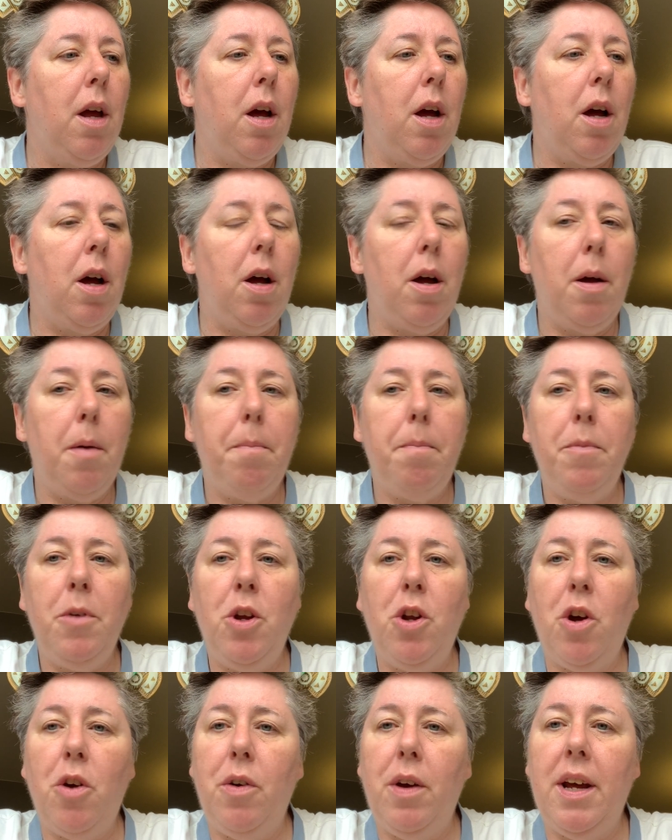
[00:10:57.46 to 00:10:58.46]
You
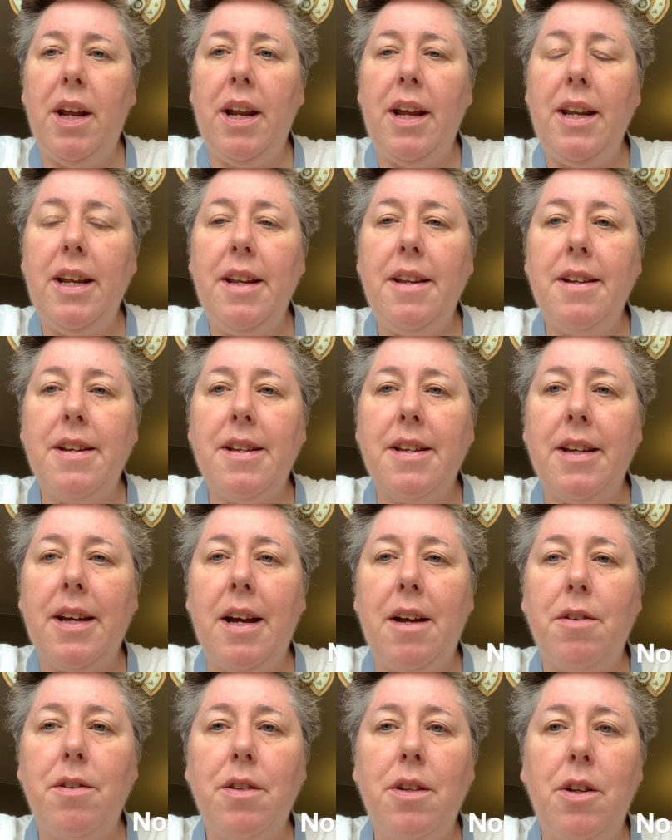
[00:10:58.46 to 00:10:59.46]
don't get any
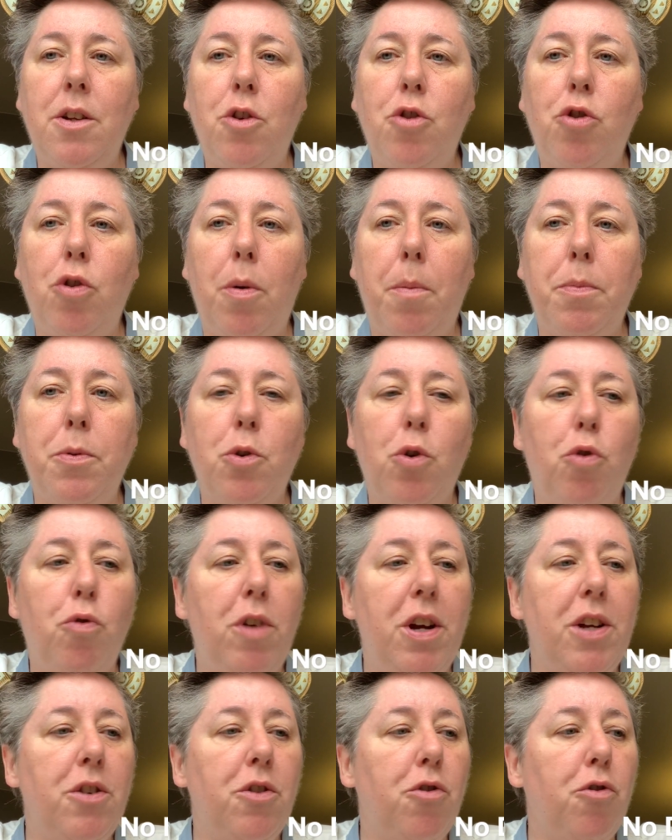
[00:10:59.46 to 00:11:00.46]
discounts in the shops or
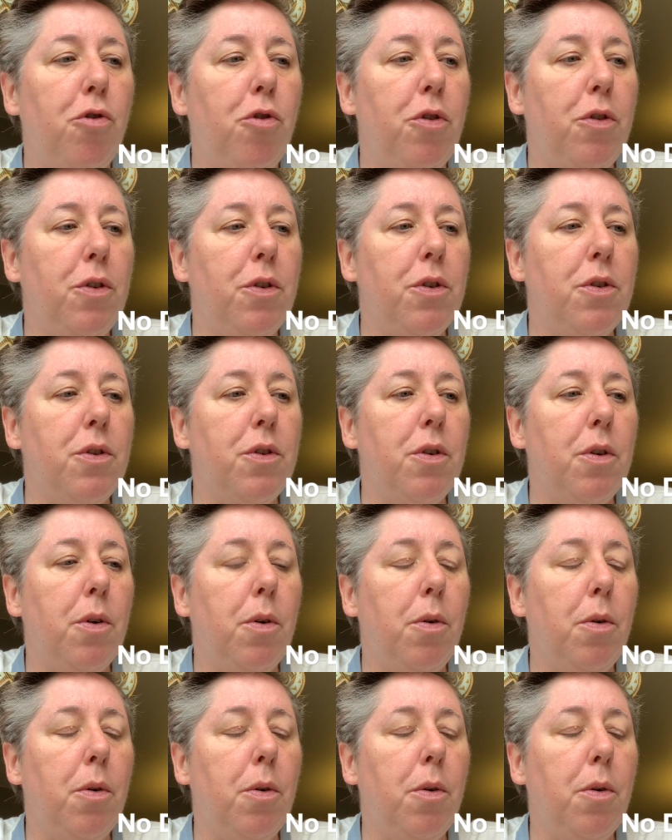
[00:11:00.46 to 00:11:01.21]
restaurants